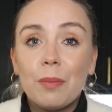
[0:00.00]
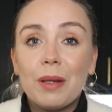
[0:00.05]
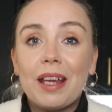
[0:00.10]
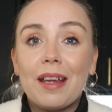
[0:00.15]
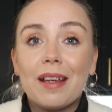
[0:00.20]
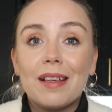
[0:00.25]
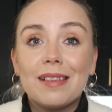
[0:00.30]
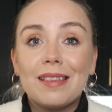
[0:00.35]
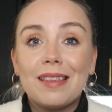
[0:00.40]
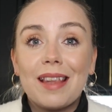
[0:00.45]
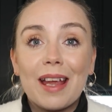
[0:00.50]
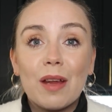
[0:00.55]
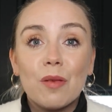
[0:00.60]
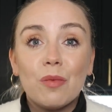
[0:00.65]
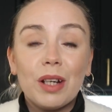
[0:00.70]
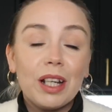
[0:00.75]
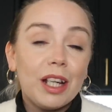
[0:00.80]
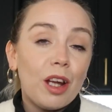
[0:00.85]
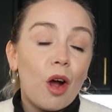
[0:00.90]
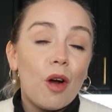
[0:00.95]
because they
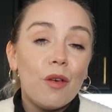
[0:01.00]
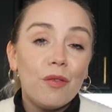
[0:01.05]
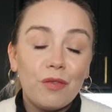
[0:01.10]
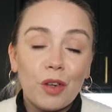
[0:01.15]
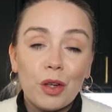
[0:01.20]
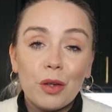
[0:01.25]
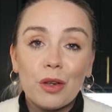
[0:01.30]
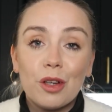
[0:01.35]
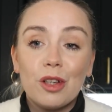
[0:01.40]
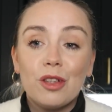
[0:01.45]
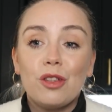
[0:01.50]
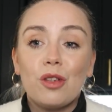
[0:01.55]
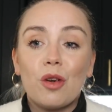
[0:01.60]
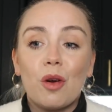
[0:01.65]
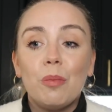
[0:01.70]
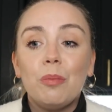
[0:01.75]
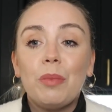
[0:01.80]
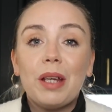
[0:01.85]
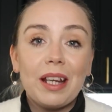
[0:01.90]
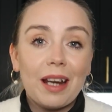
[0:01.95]
really are focused
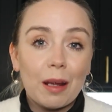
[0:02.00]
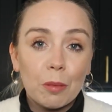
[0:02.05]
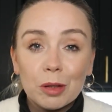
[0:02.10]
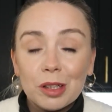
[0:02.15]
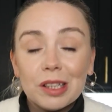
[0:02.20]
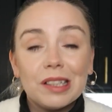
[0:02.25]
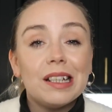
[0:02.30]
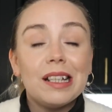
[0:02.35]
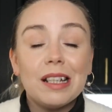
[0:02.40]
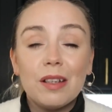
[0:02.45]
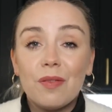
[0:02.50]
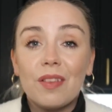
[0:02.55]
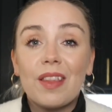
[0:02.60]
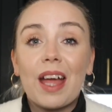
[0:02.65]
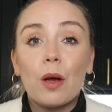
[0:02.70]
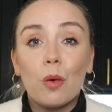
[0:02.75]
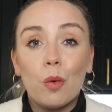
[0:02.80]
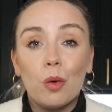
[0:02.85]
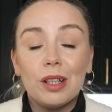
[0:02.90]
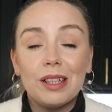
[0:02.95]
on being able to deliver
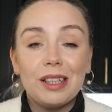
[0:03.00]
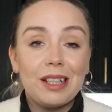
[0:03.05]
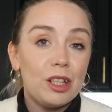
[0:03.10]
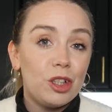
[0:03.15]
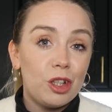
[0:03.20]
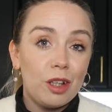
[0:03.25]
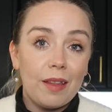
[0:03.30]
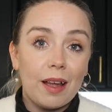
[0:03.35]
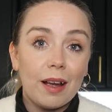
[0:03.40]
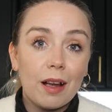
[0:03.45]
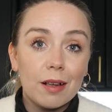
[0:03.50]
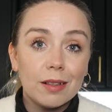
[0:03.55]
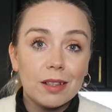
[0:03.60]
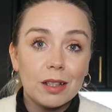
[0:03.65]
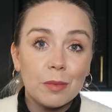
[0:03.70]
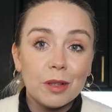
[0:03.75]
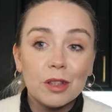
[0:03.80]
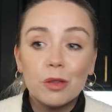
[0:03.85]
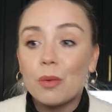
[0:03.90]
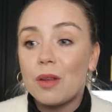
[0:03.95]
that quality to their
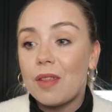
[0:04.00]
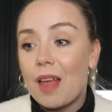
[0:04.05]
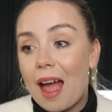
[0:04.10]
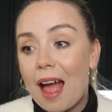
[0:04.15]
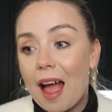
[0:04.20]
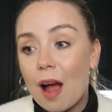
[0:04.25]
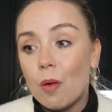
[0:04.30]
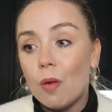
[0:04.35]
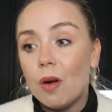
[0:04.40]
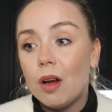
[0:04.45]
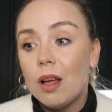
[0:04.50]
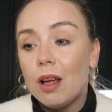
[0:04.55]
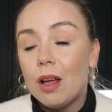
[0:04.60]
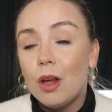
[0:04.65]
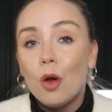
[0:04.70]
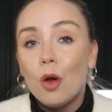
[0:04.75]
customers without